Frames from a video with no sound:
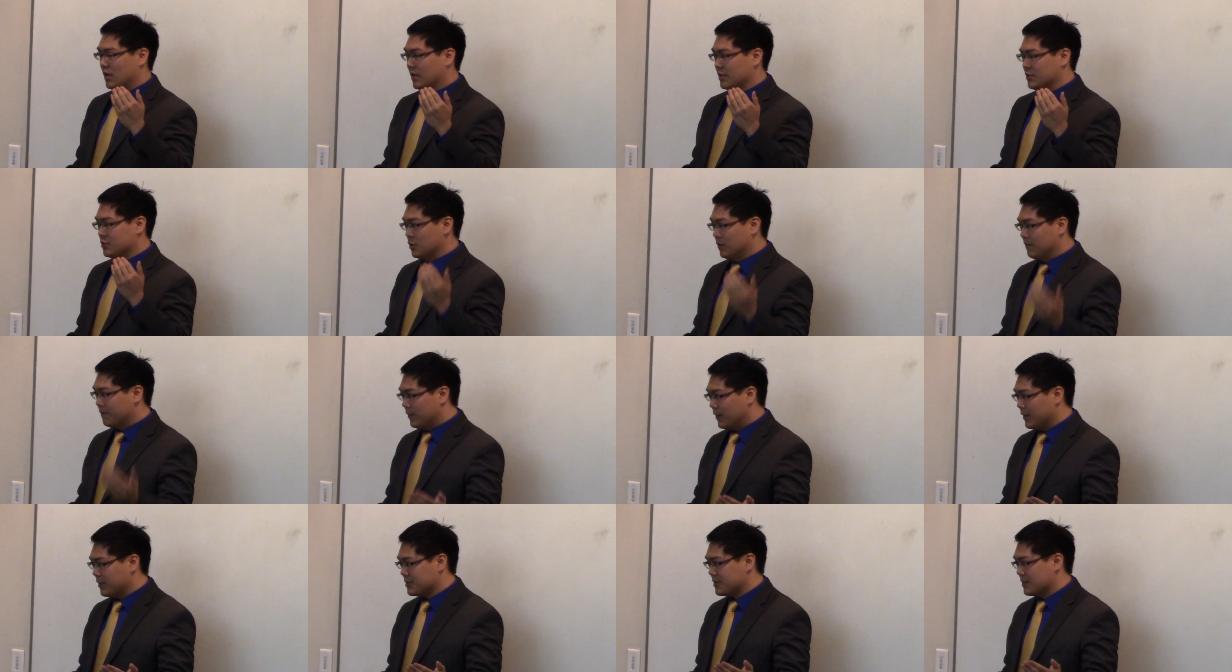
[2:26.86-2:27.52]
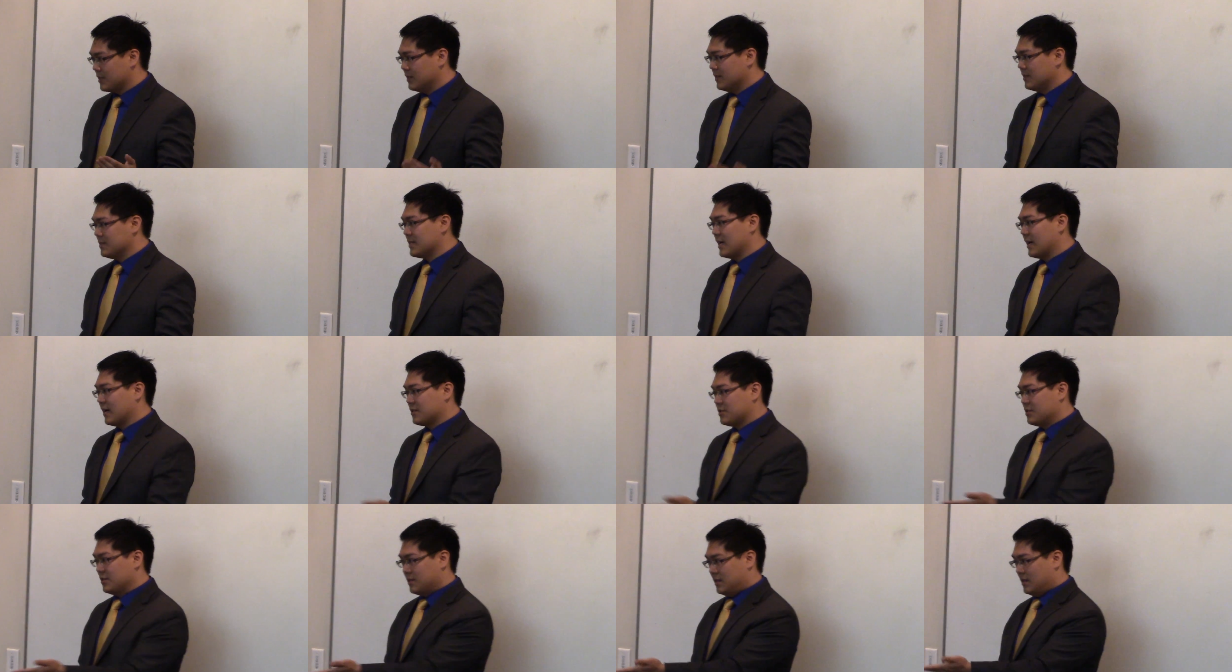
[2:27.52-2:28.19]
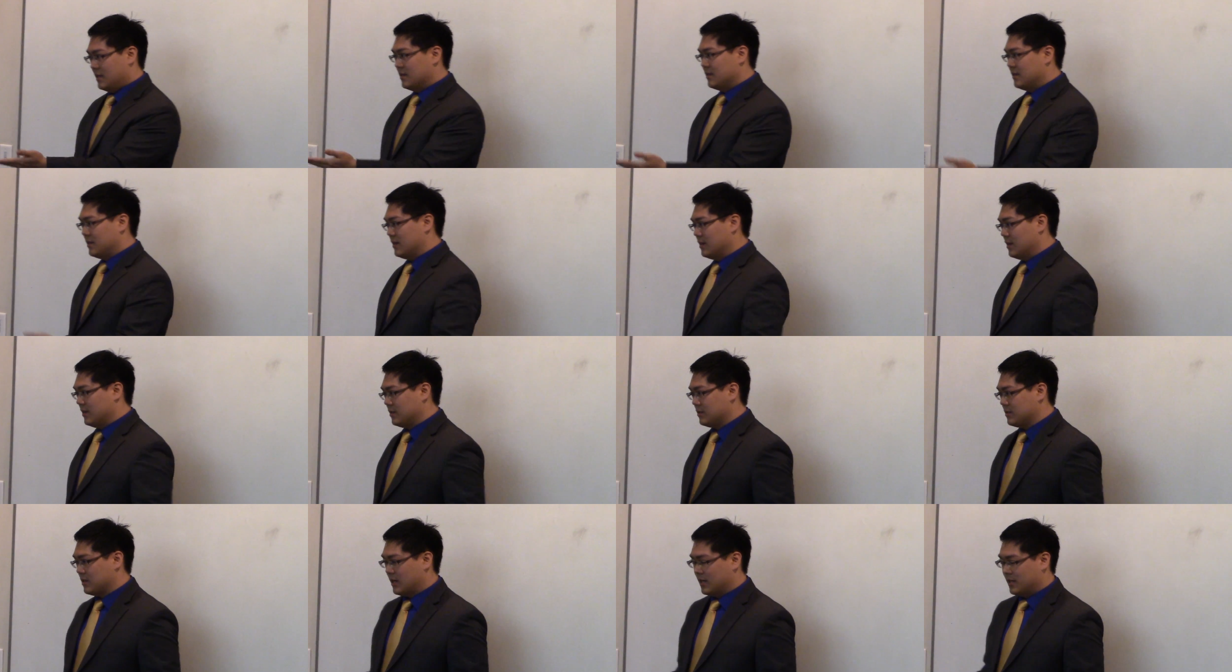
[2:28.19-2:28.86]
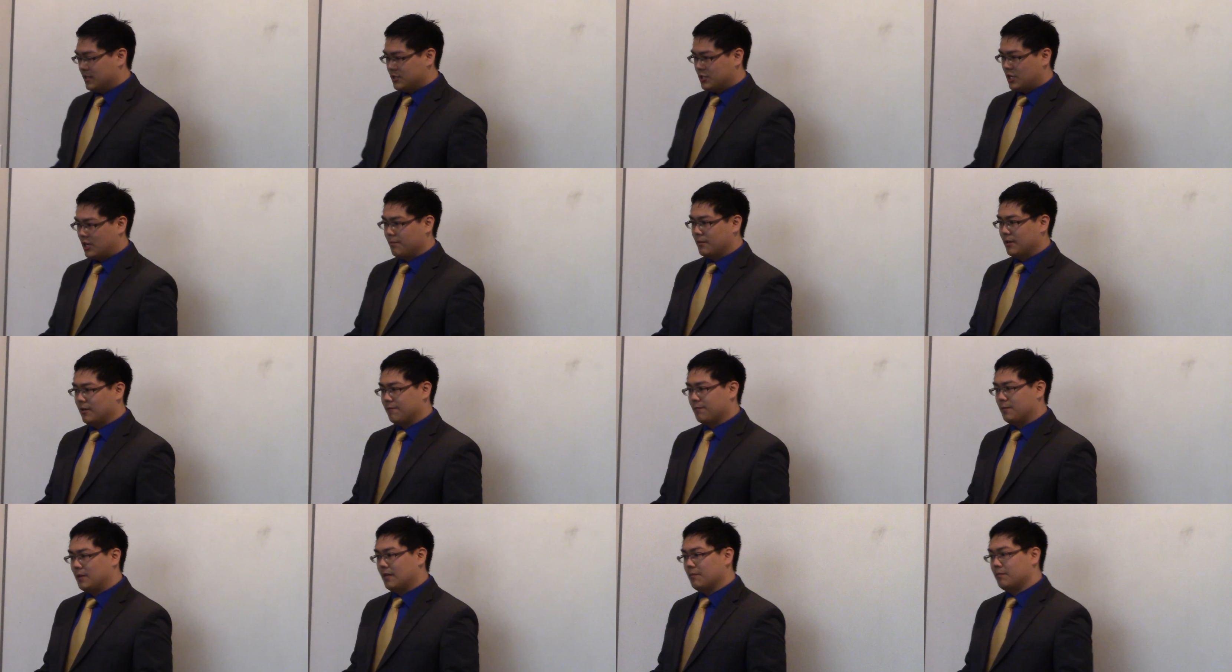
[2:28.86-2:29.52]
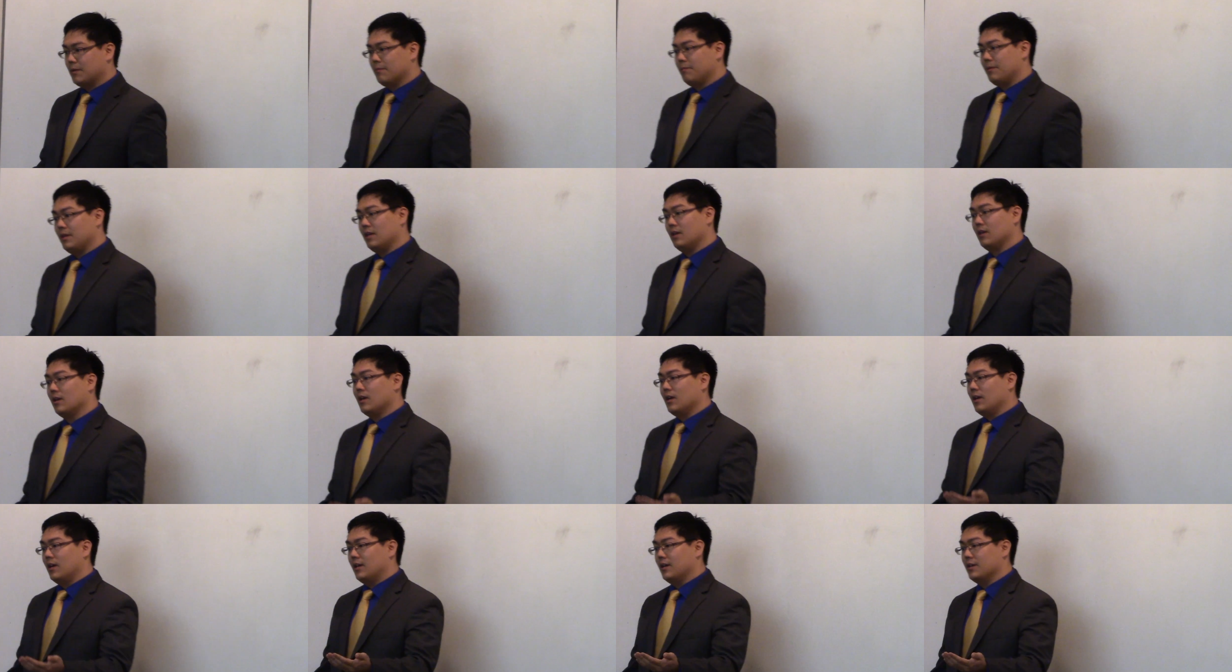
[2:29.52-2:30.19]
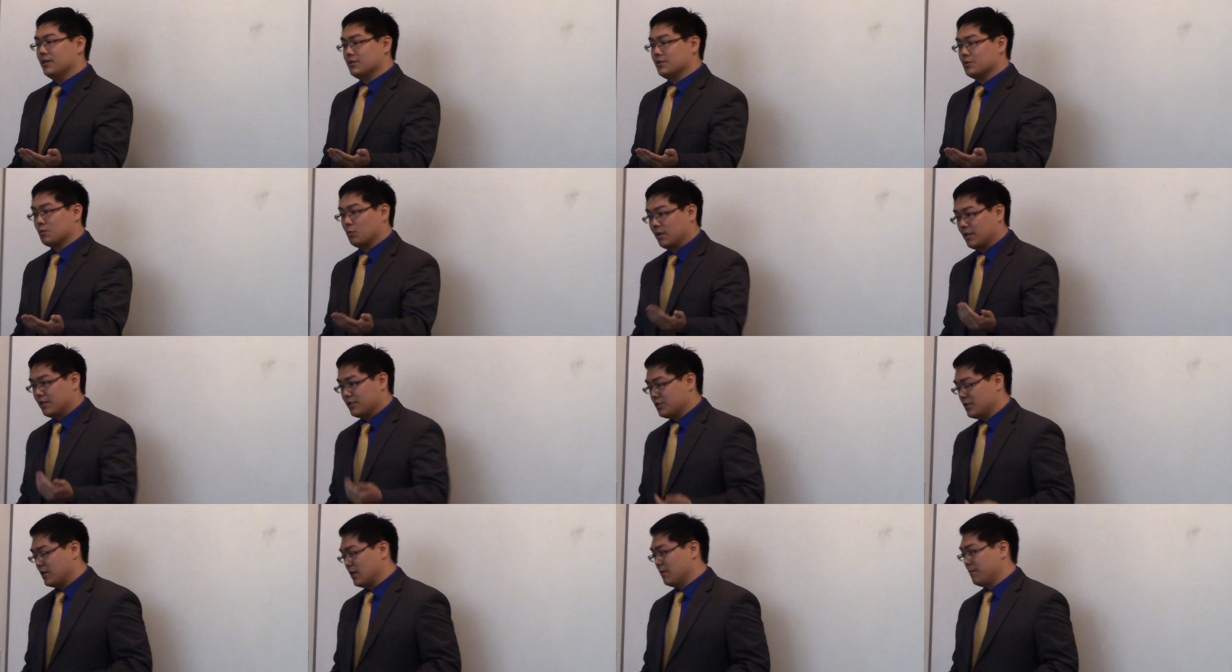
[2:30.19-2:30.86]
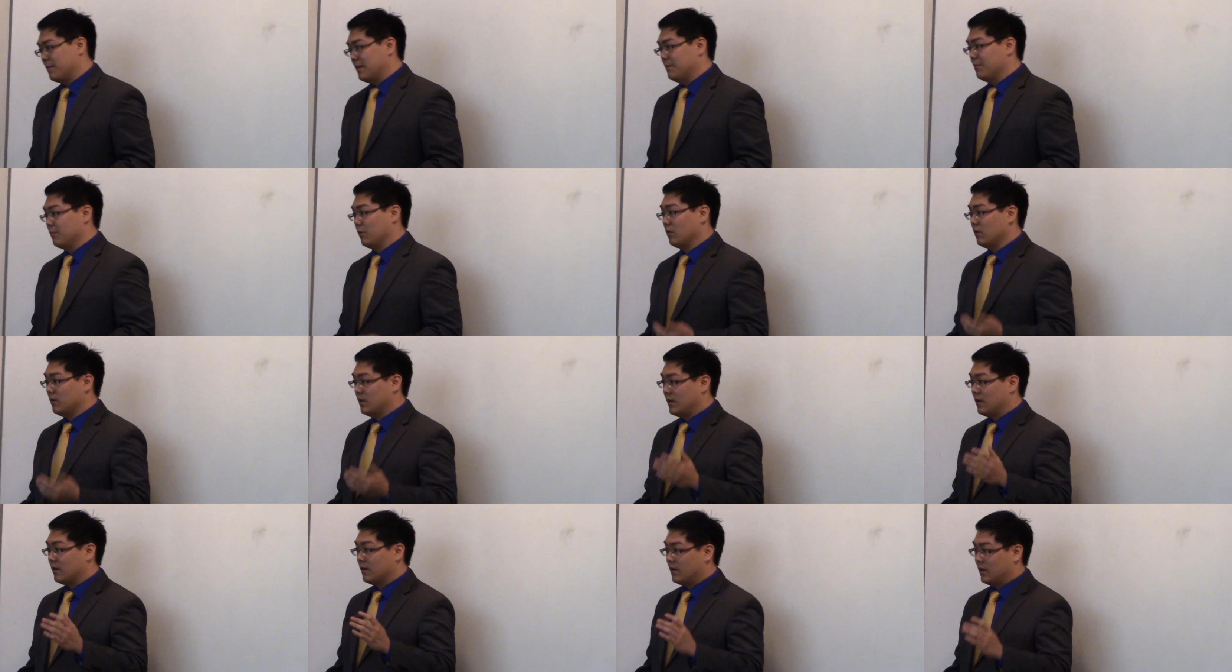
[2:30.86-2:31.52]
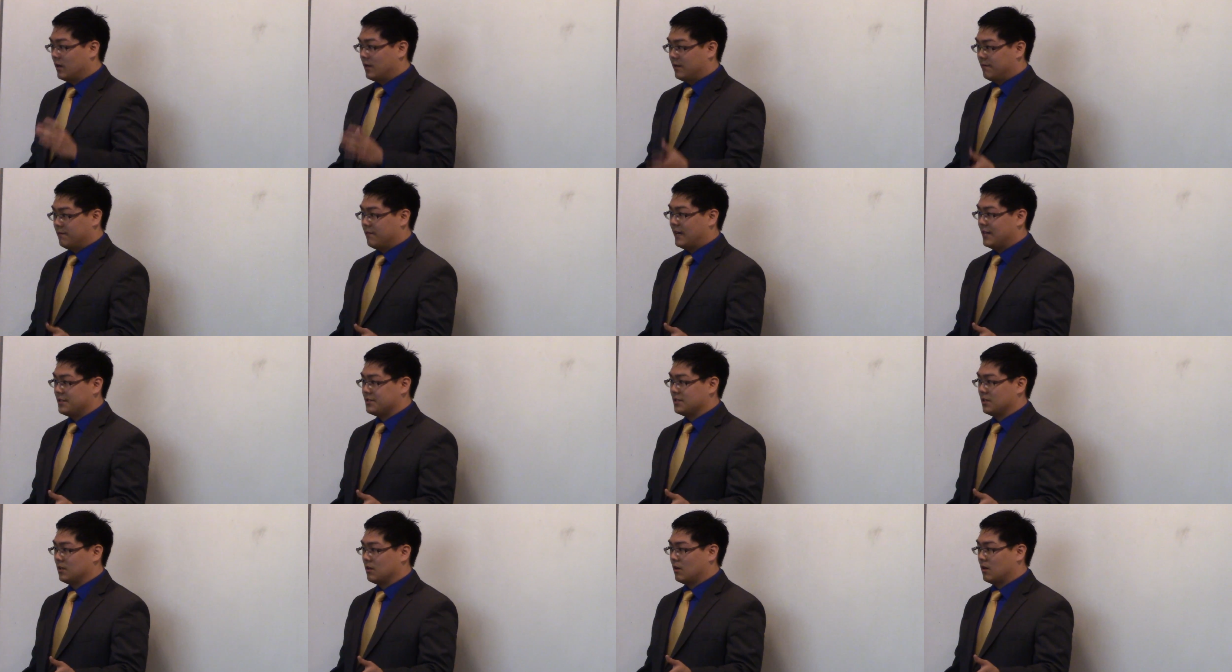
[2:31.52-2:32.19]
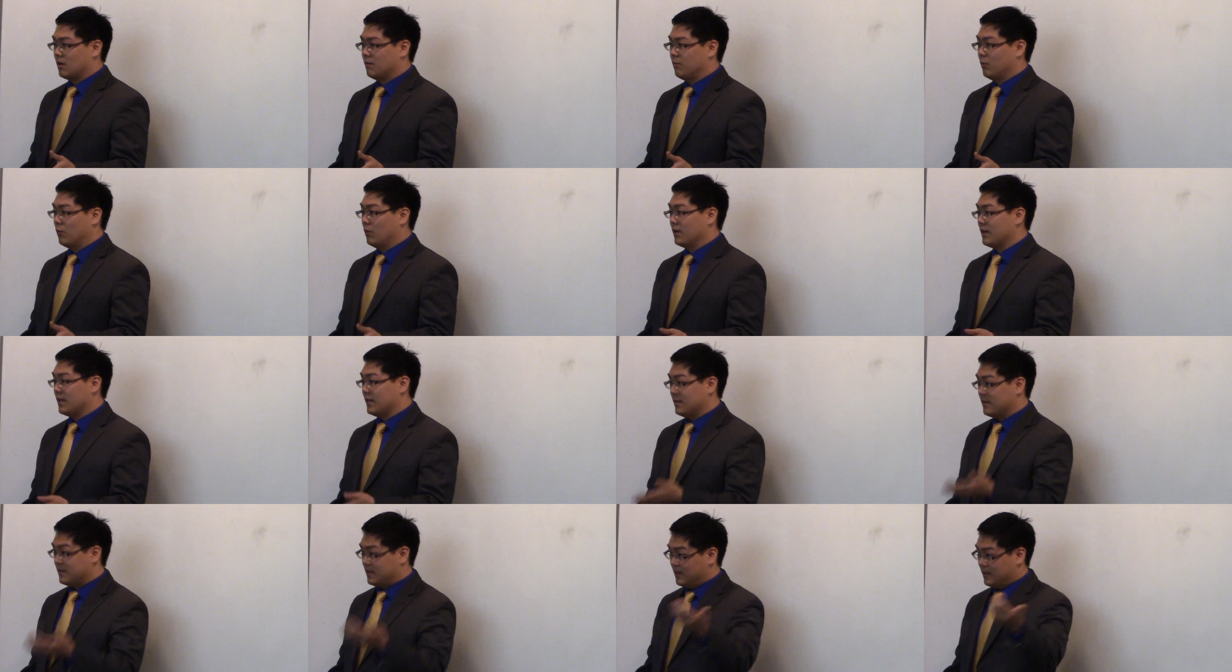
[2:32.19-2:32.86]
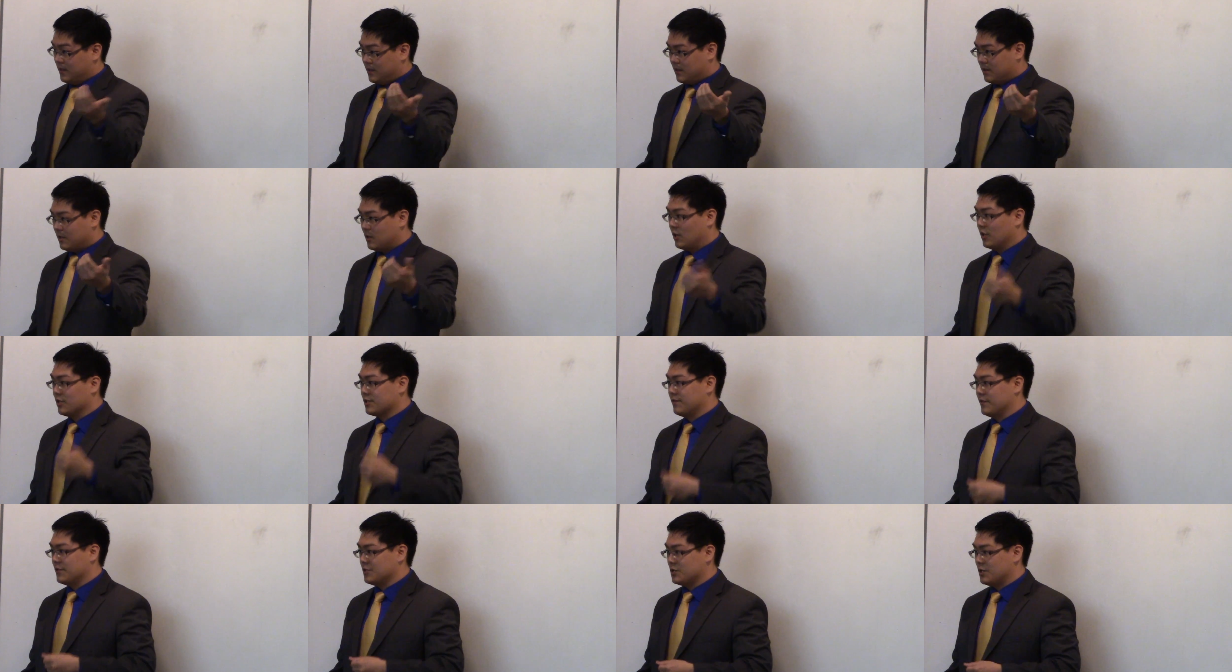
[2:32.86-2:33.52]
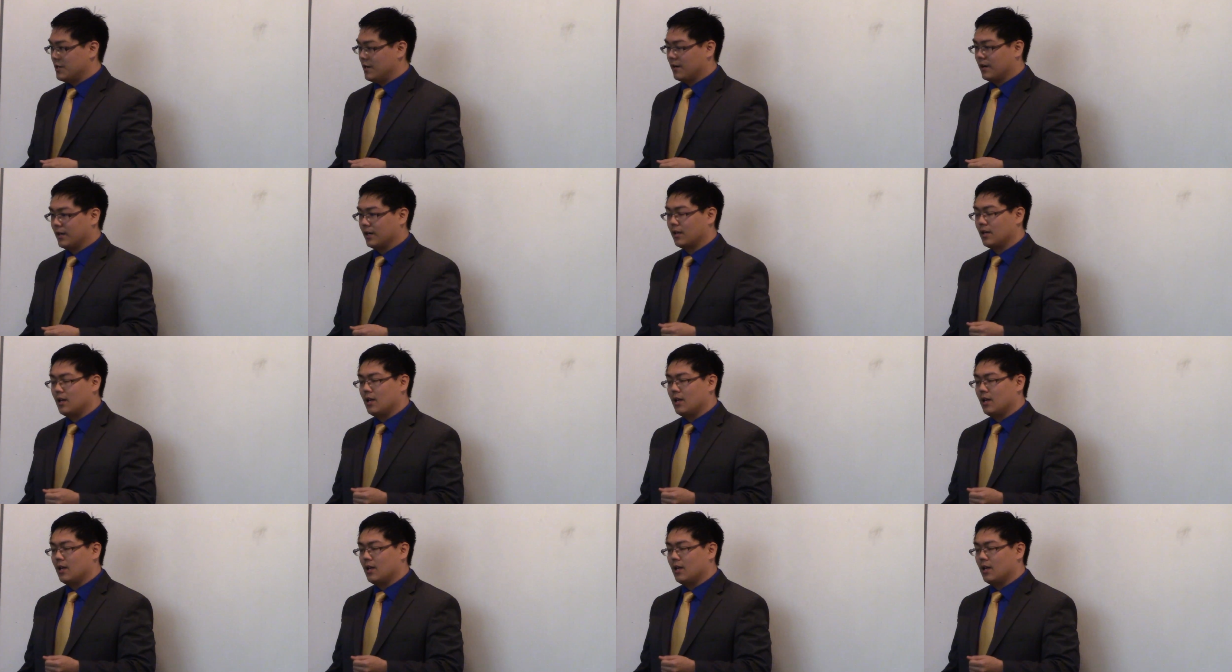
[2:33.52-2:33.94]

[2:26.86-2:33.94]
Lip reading: Joe Ferguson is actually the chairman of EPB, is one of the chair people advising our board at the College of Engineering.